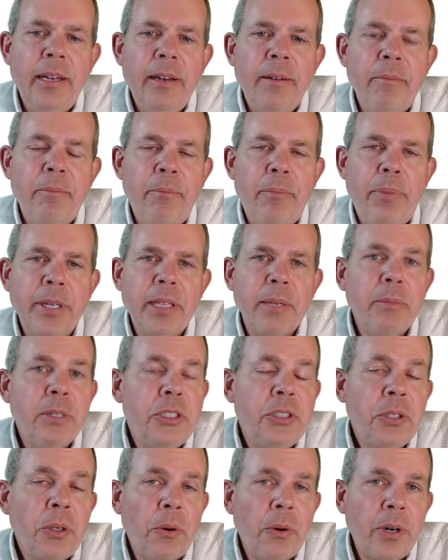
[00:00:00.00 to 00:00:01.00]
But the
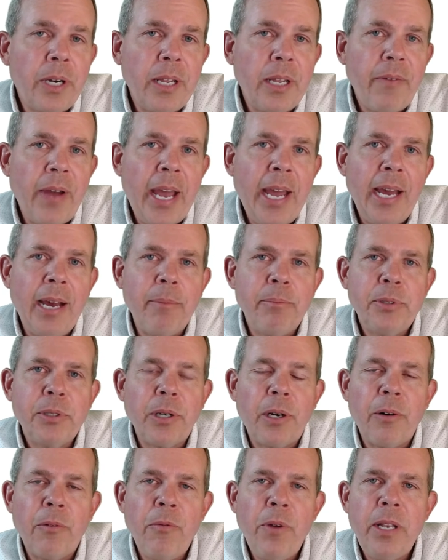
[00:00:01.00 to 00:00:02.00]
majority of apps
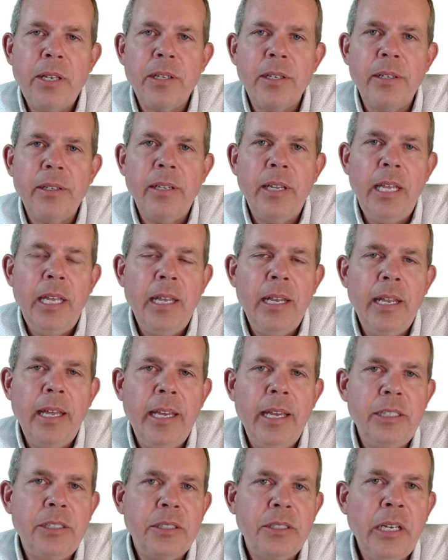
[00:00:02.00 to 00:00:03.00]
are written in
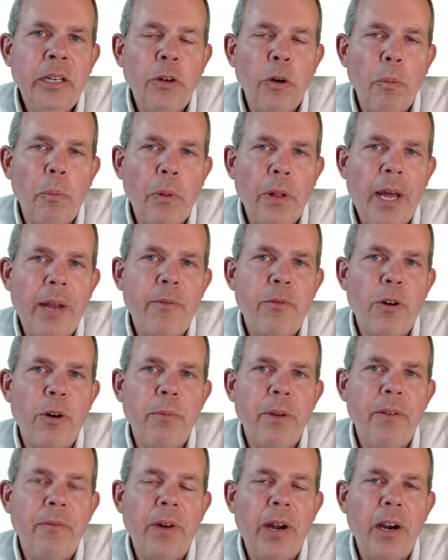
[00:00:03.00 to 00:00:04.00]
a single
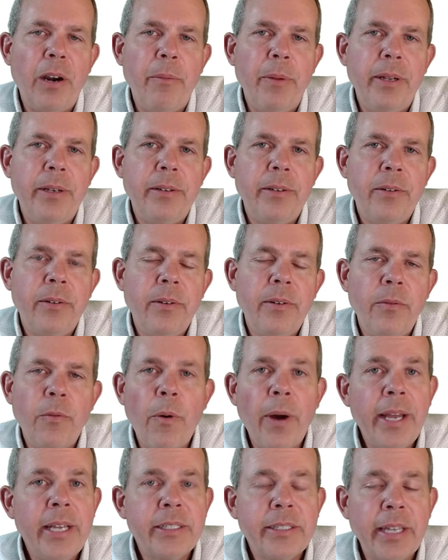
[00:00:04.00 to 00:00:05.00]
platform environment.
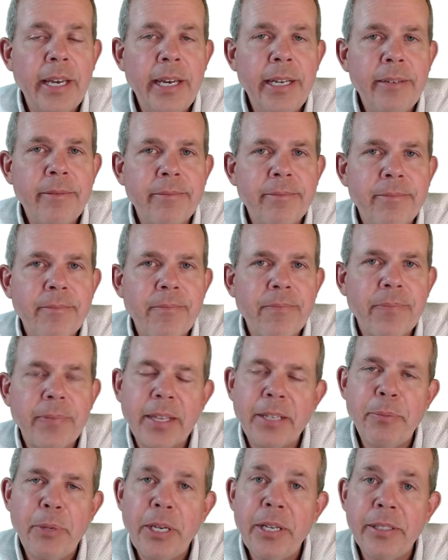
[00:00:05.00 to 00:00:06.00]
Why is that?
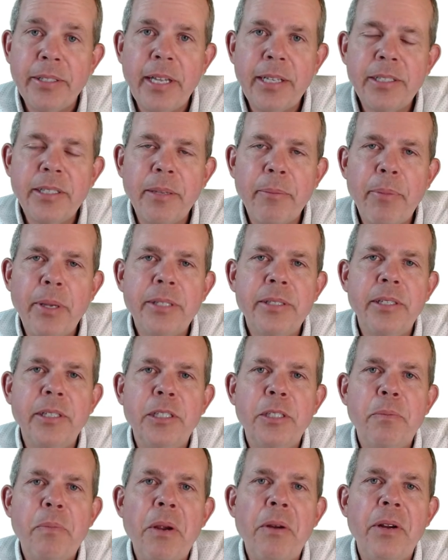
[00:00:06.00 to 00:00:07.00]
It's because that's the best
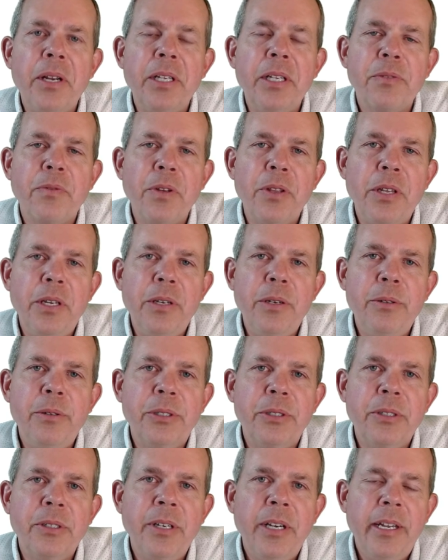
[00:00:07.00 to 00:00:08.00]
experience for the
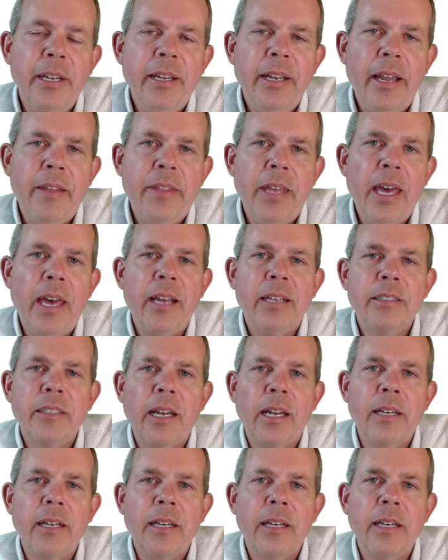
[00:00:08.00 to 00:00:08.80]
user and the app